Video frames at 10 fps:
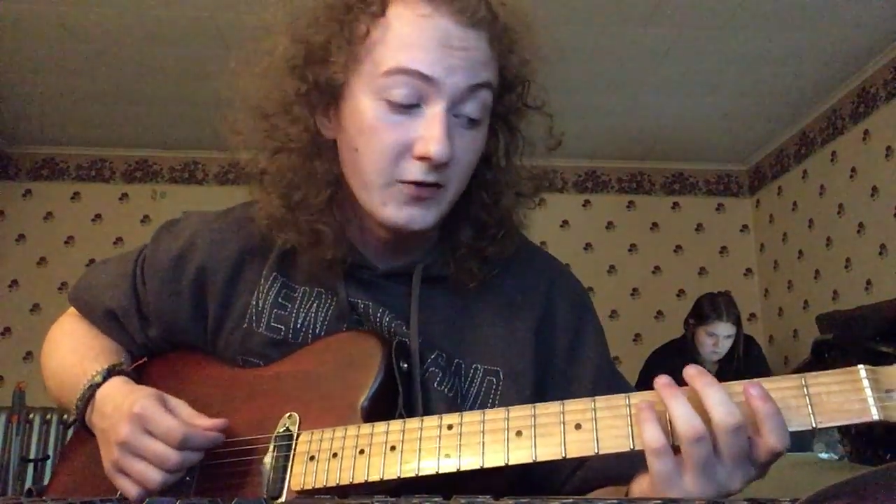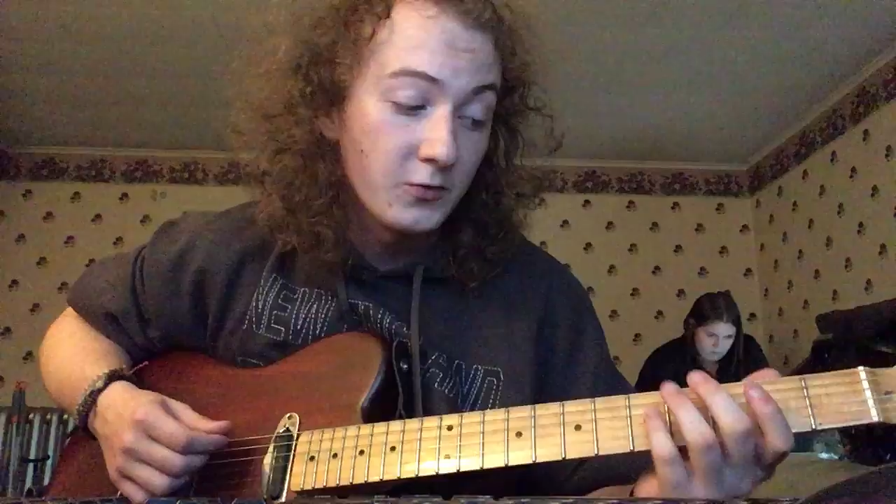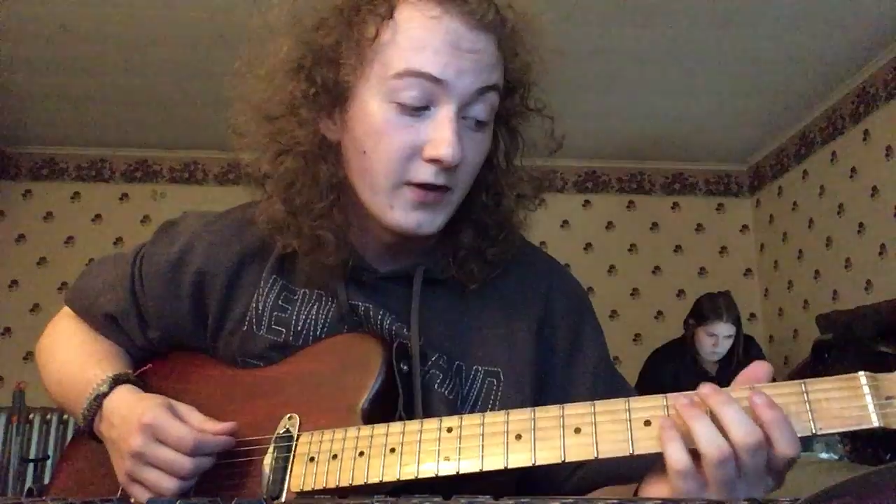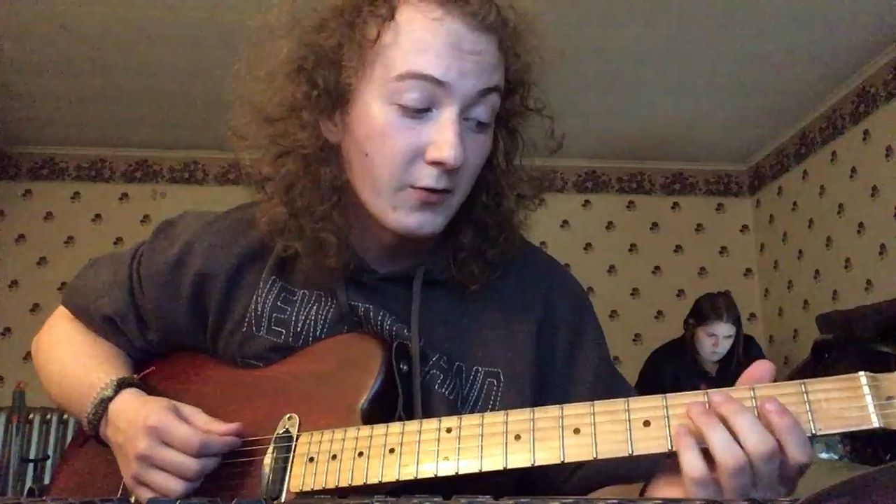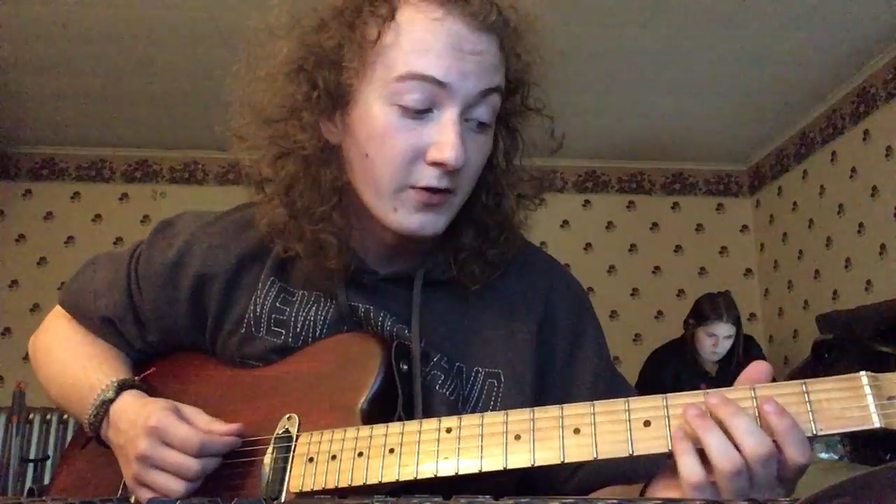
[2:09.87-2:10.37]

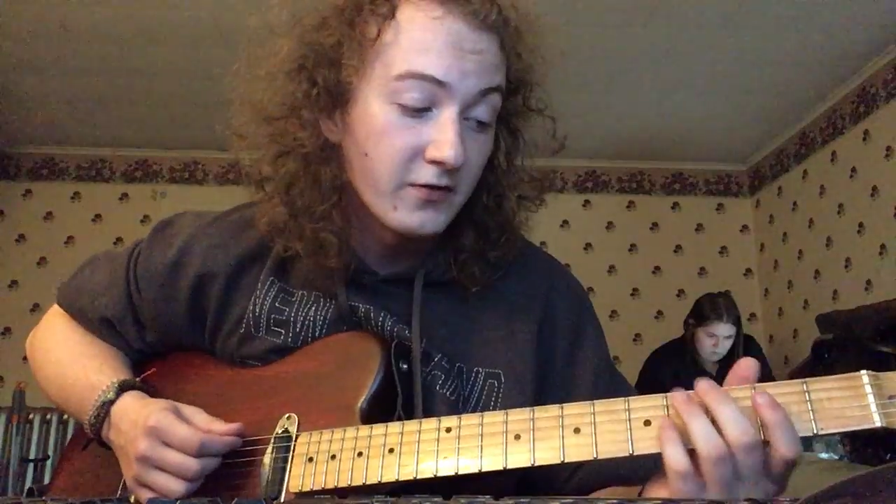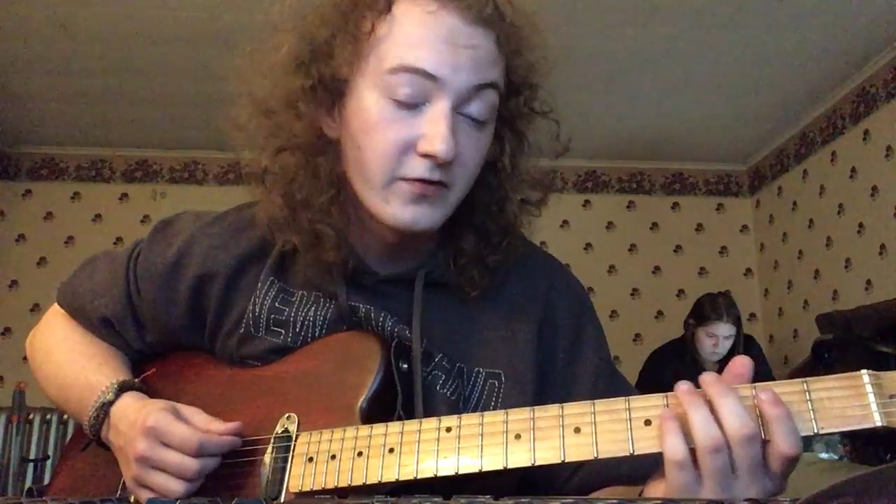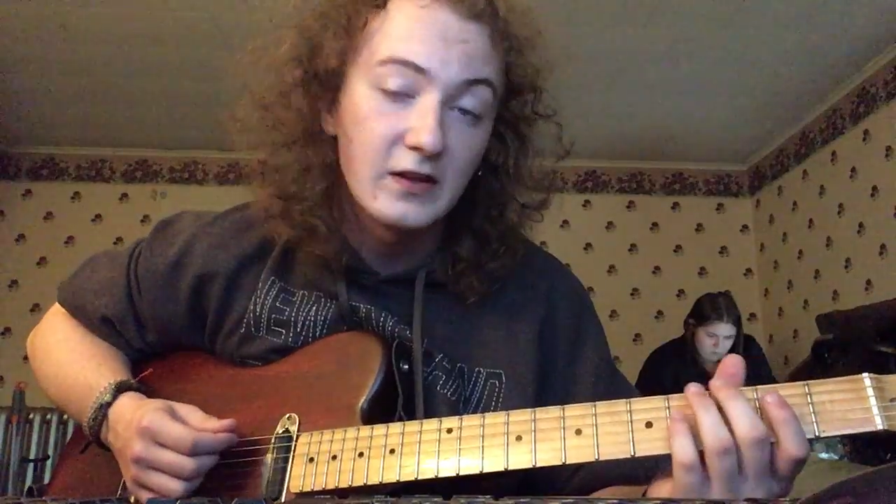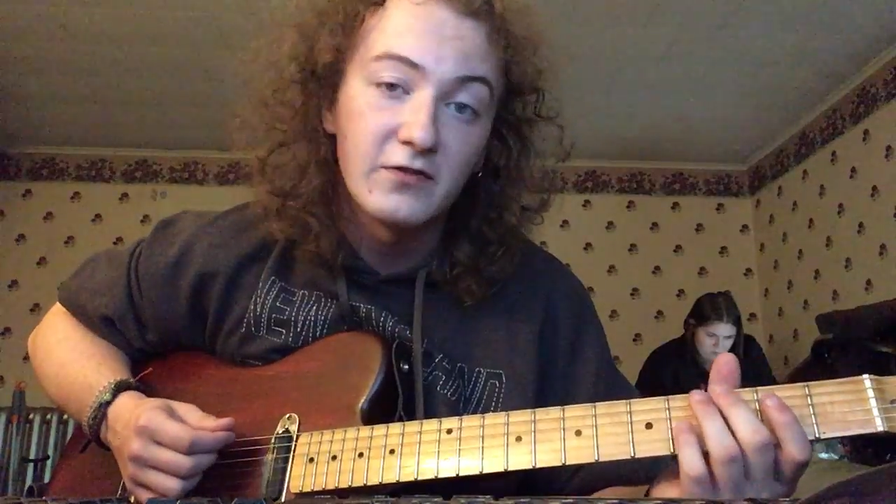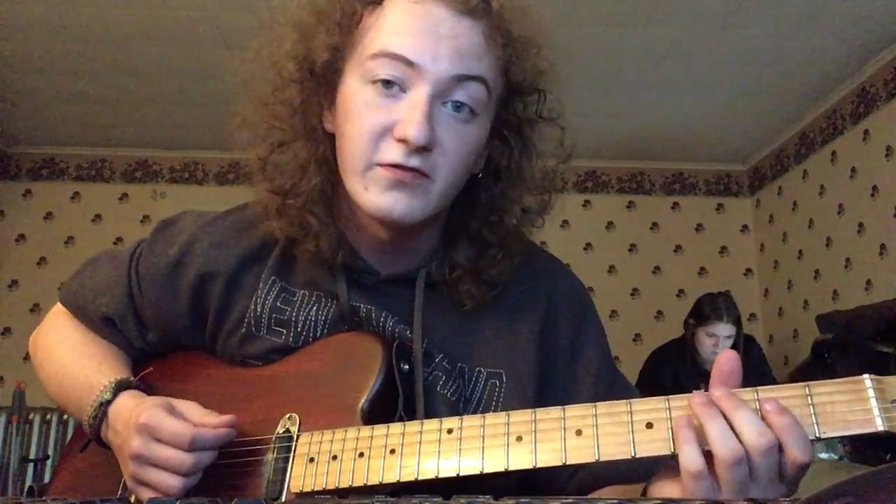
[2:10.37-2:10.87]
you'd get rid of
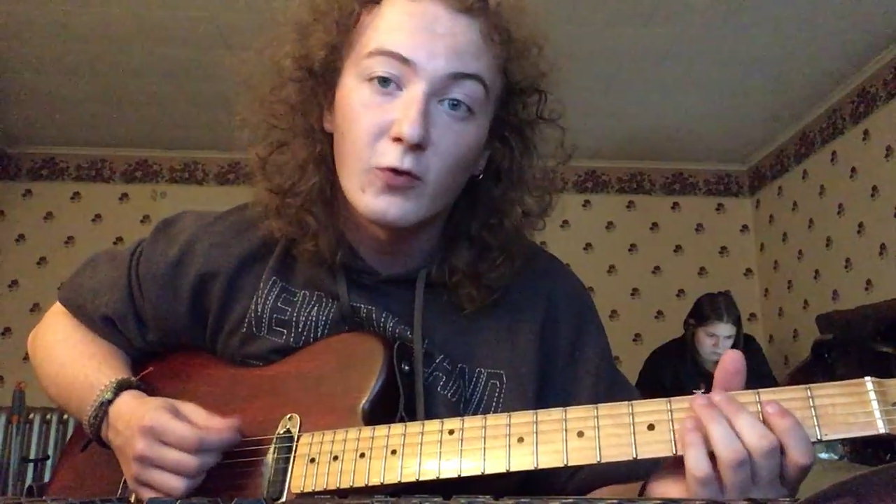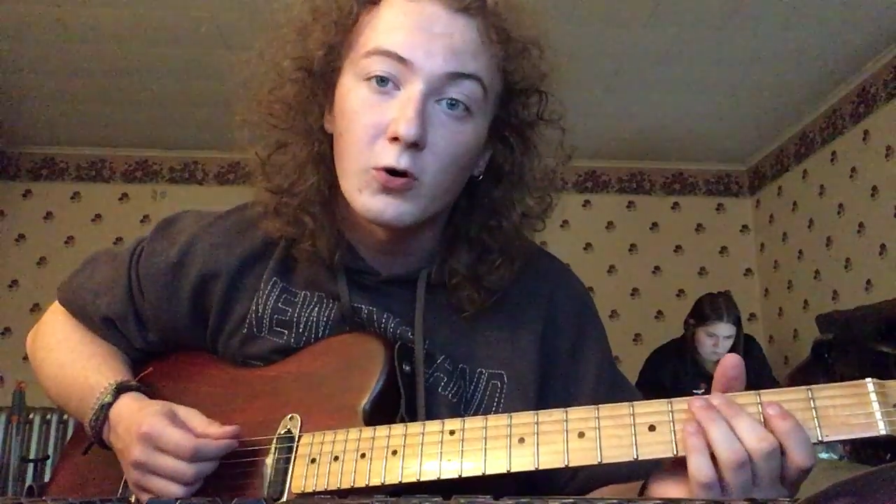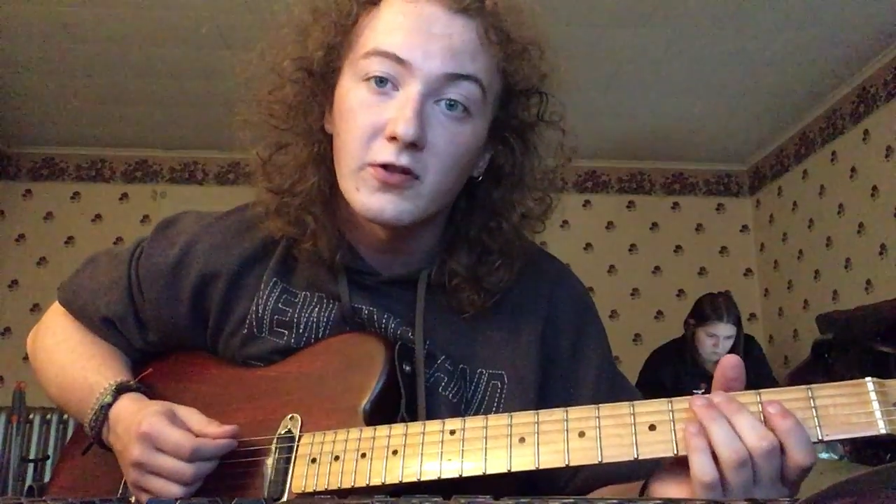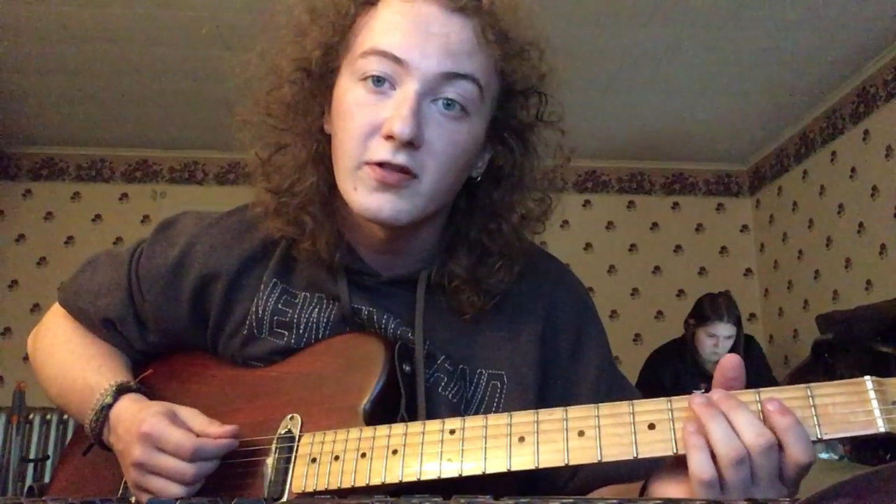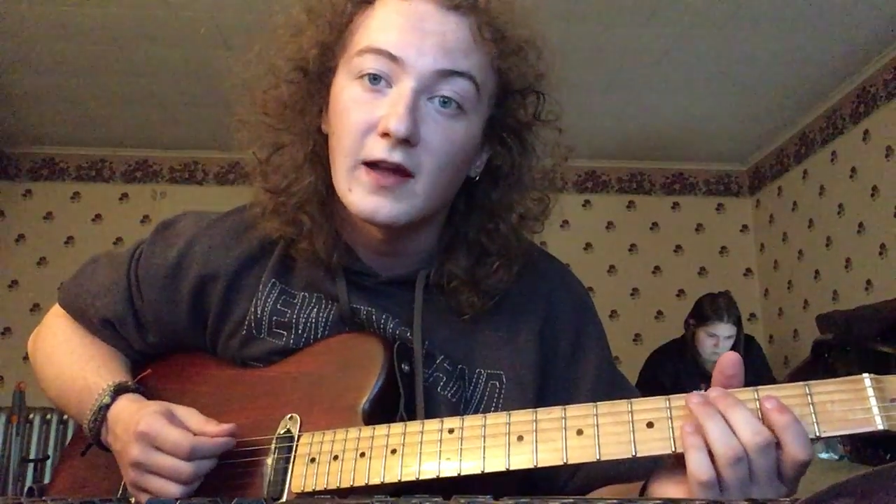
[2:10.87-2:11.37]
the 4th